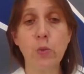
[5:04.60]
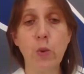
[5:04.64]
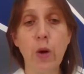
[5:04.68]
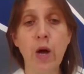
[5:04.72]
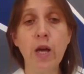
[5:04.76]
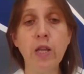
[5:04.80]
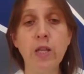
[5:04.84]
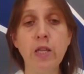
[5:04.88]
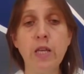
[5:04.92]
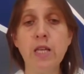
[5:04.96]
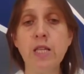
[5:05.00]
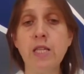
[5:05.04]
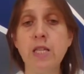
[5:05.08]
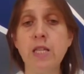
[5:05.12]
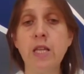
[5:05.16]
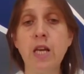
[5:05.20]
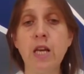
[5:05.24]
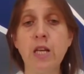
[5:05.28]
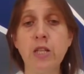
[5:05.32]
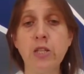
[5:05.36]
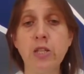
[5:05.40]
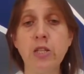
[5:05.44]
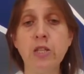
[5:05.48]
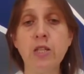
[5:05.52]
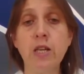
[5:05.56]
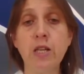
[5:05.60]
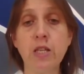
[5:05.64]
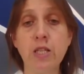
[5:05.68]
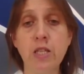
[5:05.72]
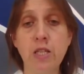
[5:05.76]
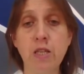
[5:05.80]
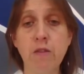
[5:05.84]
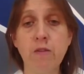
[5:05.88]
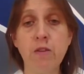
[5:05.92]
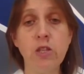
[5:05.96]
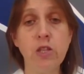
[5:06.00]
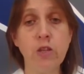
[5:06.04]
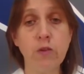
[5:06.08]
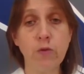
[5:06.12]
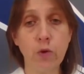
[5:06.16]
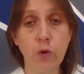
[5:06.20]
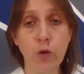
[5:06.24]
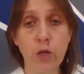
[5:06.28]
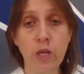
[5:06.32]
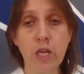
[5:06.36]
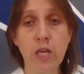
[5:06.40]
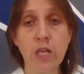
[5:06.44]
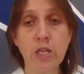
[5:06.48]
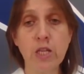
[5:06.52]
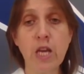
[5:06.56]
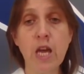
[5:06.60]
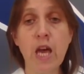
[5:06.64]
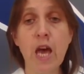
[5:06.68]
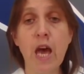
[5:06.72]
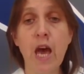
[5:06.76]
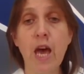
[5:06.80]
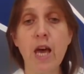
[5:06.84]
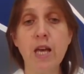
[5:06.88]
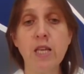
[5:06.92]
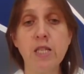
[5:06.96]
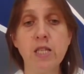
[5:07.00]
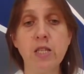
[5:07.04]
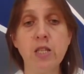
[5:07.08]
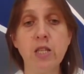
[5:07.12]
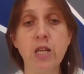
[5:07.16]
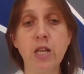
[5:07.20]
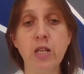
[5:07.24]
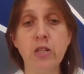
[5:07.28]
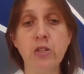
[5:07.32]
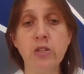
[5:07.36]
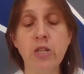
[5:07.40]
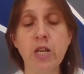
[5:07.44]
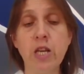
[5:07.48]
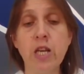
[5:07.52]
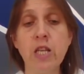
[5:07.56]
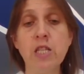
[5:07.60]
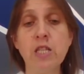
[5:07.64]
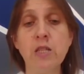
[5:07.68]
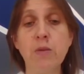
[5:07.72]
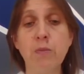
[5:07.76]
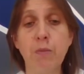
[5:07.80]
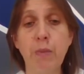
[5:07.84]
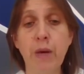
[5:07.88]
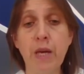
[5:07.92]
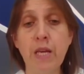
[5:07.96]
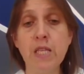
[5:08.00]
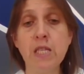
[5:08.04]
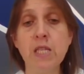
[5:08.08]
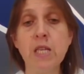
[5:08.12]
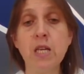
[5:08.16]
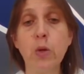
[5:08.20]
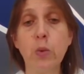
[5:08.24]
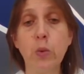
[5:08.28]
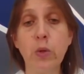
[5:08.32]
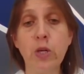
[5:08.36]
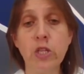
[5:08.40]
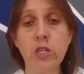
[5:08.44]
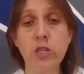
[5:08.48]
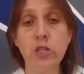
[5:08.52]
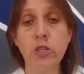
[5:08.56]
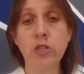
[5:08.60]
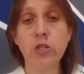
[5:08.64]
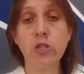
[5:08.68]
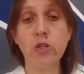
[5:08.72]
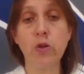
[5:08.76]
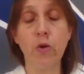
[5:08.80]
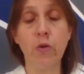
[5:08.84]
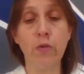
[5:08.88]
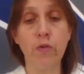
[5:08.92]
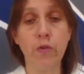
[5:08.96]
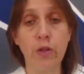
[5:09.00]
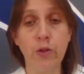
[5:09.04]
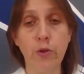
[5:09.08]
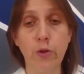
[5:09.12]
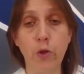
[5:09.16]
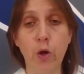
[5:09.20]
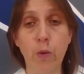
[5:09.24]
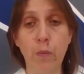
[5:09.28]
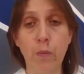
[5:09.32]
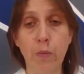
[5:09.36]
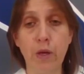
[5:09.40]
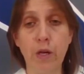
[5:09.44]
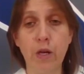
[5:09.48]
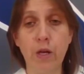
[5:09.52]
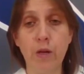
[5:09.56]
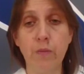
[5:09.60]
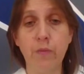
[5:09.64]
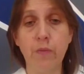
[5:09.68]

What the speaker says: 1 is an ideal activity for it as it contains basic questions on the topic.